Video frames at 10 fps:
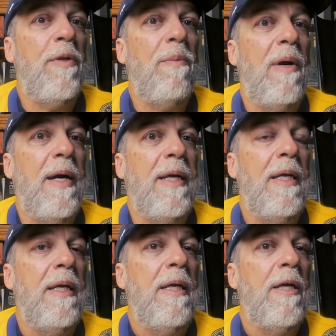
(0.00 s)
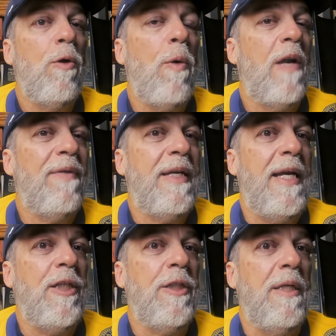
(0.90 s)
with my
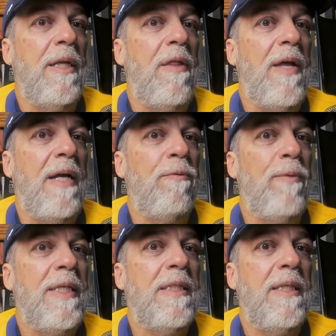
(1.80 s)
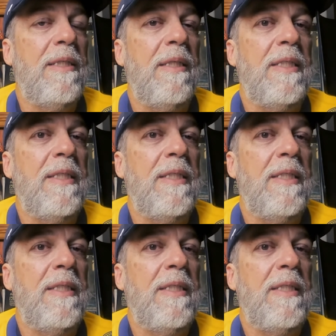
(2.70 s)
qualification that recent